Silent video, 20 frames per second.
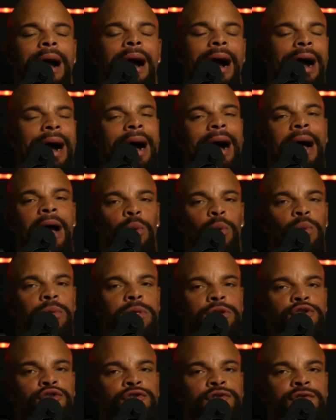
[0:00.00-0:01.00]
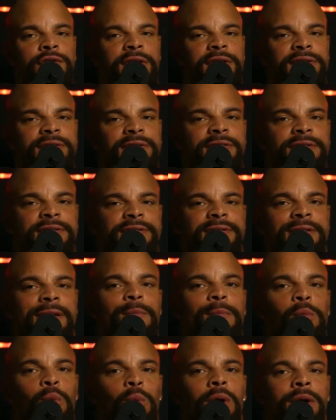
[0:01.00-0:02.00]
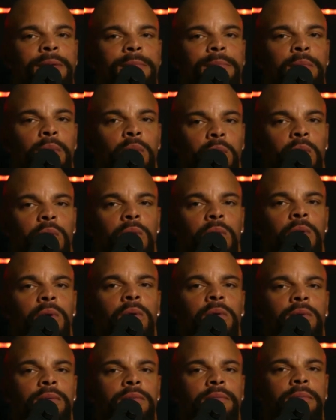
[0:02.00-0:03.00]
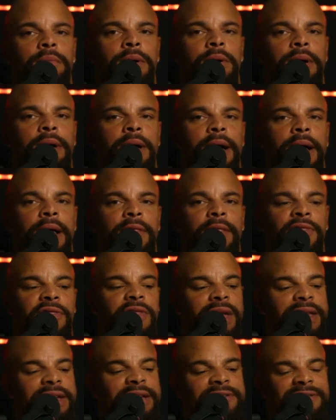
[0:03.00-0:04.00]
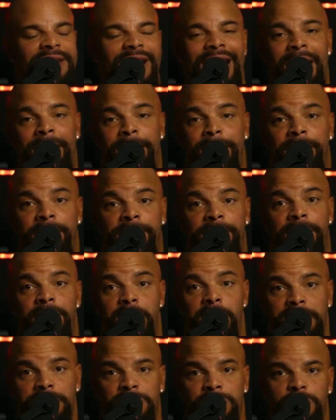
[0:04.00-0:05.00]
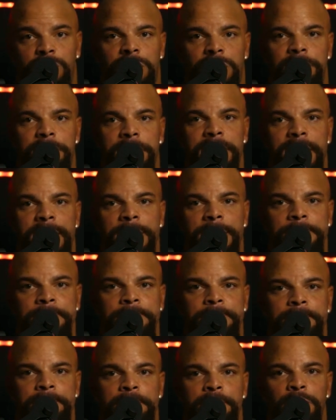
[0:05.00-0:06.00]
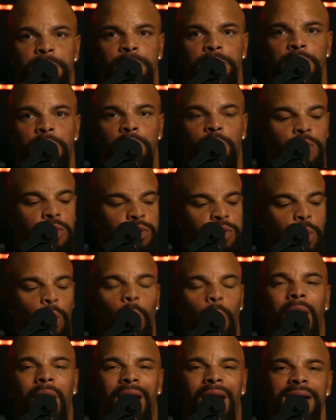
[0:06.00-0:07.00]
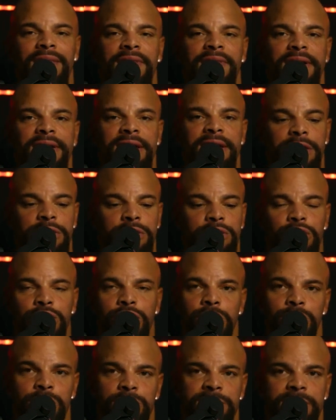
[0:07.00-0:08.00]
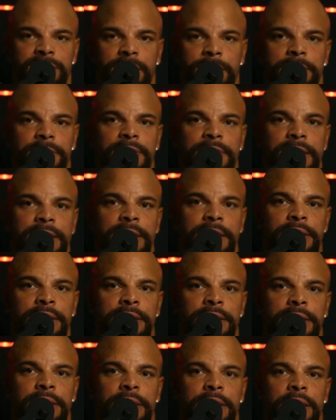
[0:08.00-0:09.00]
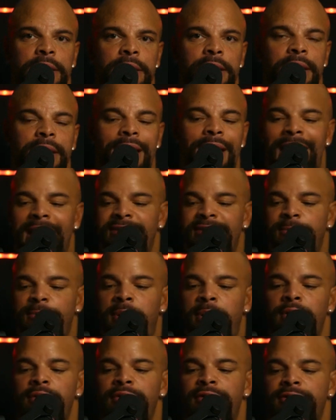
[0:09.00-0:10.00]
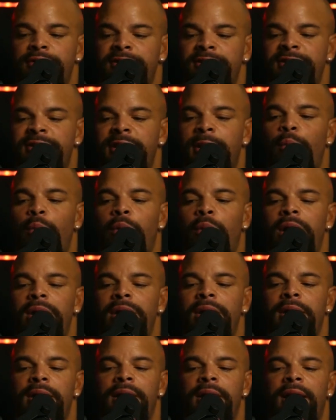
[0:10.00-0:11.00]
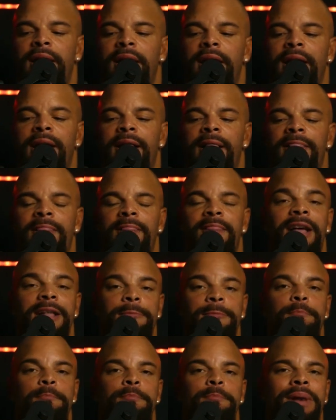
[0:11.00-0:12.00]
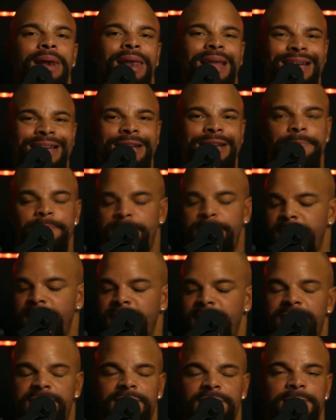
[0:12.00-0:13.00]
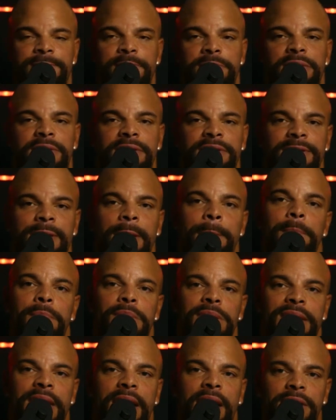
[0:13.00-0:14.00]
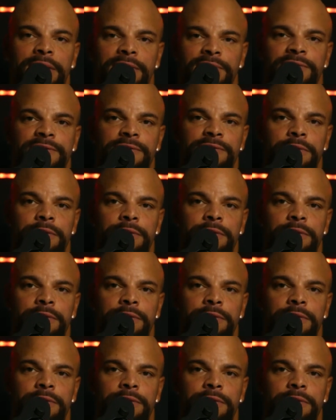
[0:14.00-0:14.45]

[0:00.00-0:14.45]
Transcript: I will trust someone more that is upfront with me with why they didn't do something as opposed to someone that blames somebody else.